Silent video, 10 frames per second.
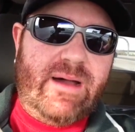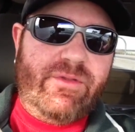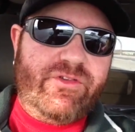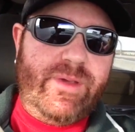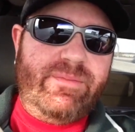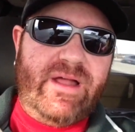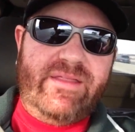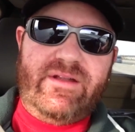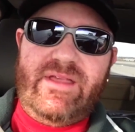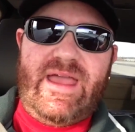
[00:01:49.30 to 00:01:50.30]
There's people
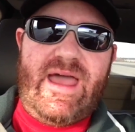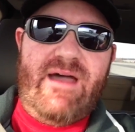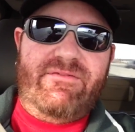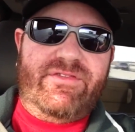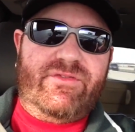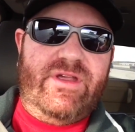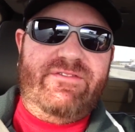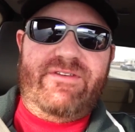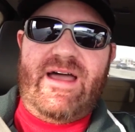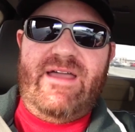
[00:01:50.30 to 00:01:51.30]
out there that have 3,
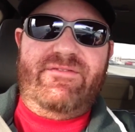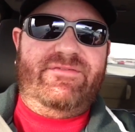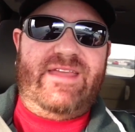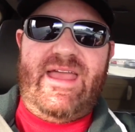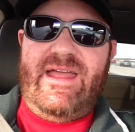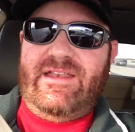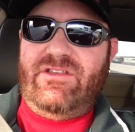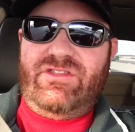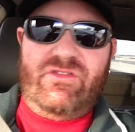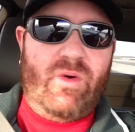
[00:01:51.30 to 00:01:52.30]
5, 10,
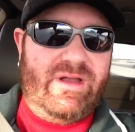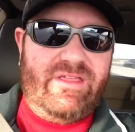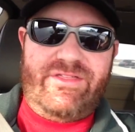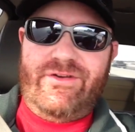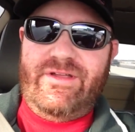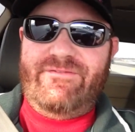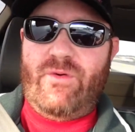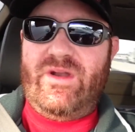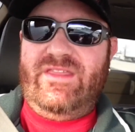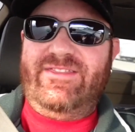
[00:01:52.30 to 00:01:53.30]
20, 30,
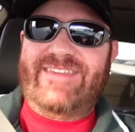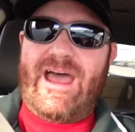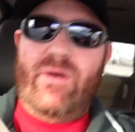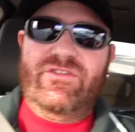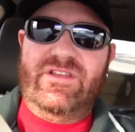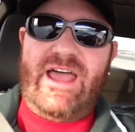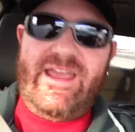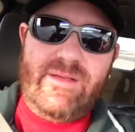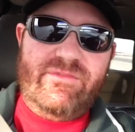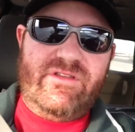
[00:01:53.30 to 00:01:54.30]
40,000
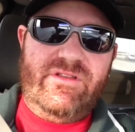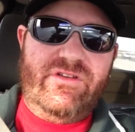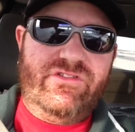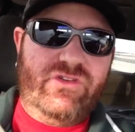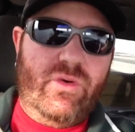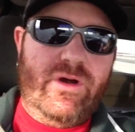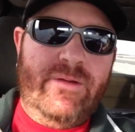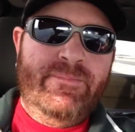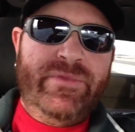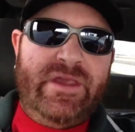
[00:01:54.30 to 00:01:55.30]
items in their store,
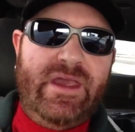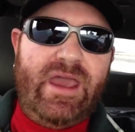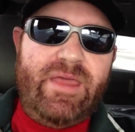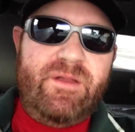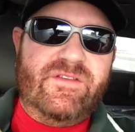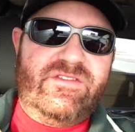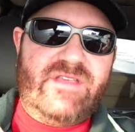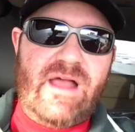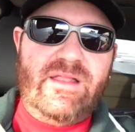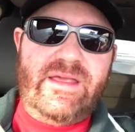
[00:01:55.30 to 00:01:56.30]
and they're
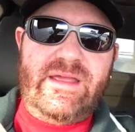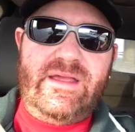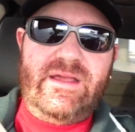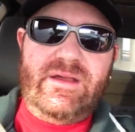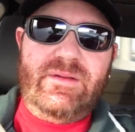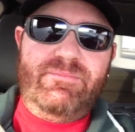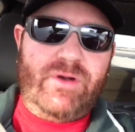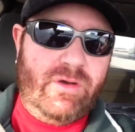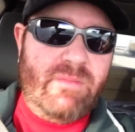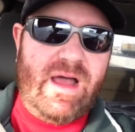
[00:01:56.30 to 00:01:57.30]
selling
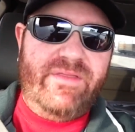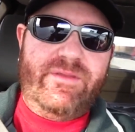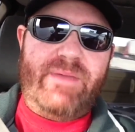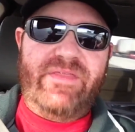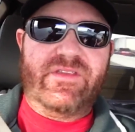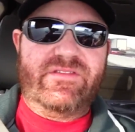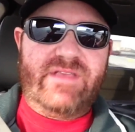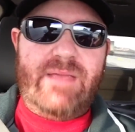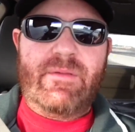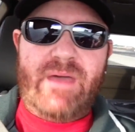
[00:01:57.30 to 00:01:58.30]
per month about the
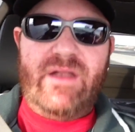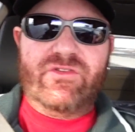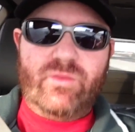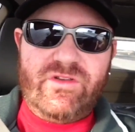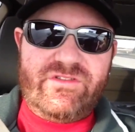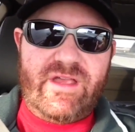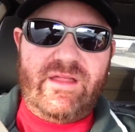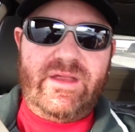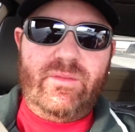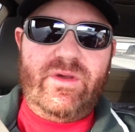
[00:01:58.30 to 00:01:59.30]
same amount as we're
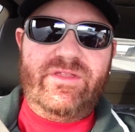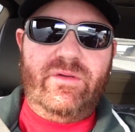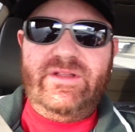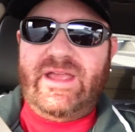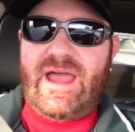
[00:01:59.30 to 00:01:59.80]
selling with only